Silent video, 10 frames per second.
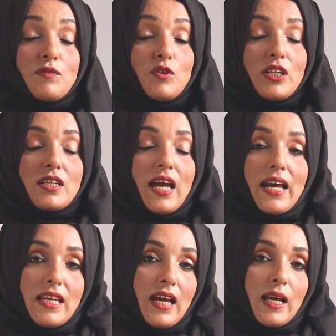If you need
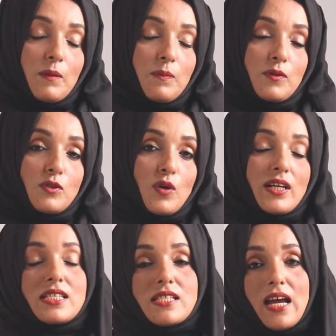any help to
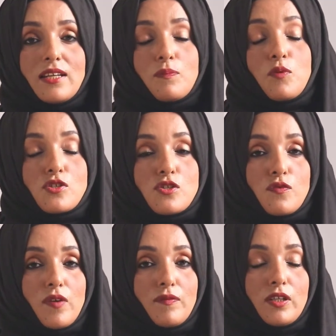understand the
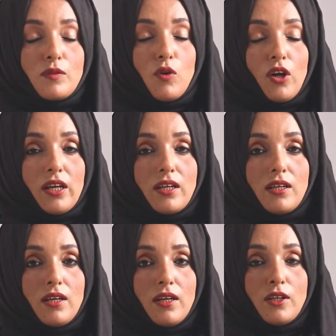process of affiliate
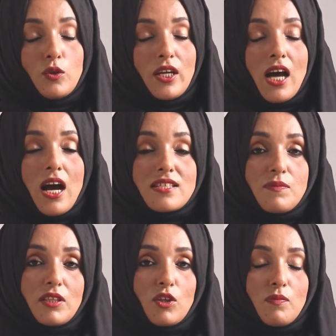blogging, you can
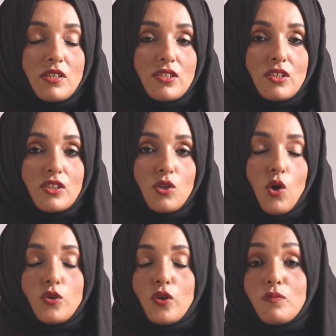ask me in the comment section
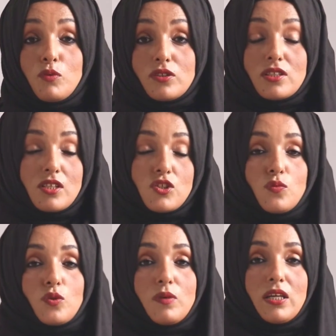or you can book the
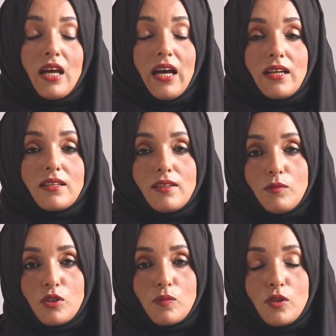session with me at
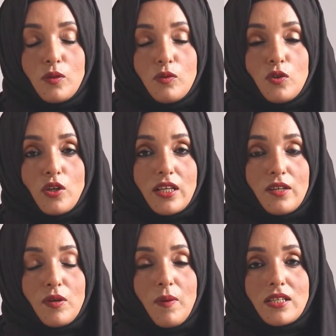
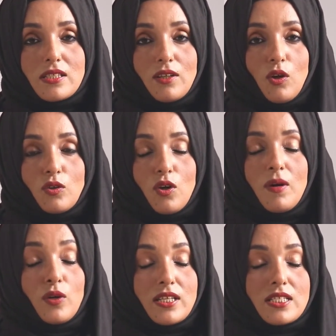
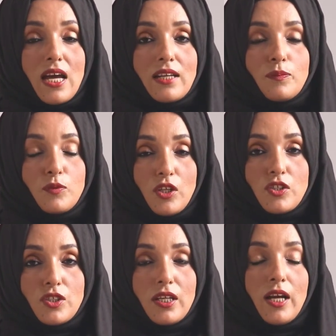www.scientificpakistan.com to understand the
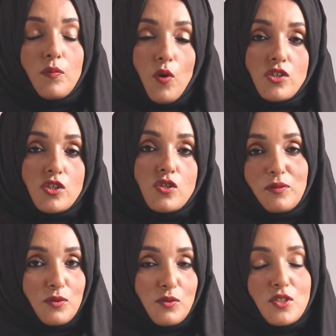potential and process
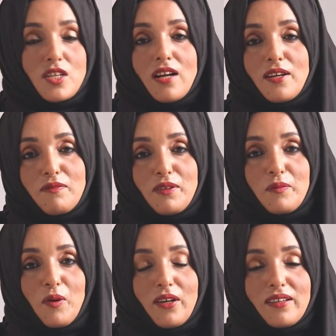to, to start
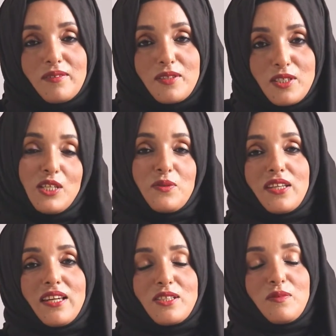affiliate blogging. We'll see you
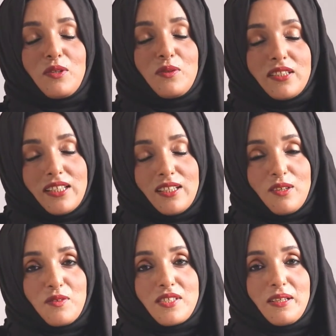in the next video. Till then,
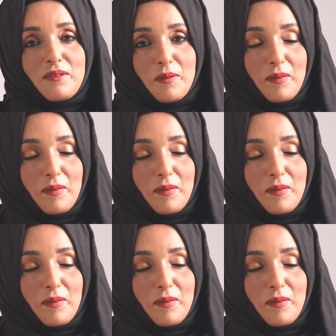take care of yourselves.